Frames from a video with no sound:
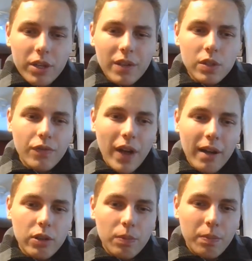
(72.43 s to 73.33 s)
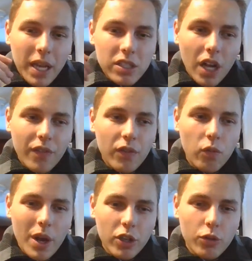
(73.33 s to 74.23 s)
gives you value based off of
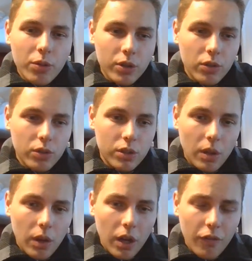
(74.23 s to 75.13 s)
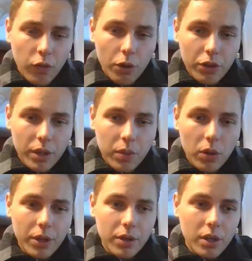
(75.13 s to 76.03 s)
what you produce for the
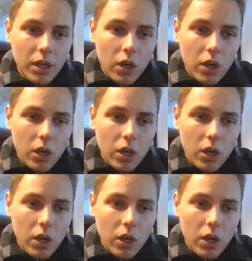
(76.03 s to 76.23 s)
employer,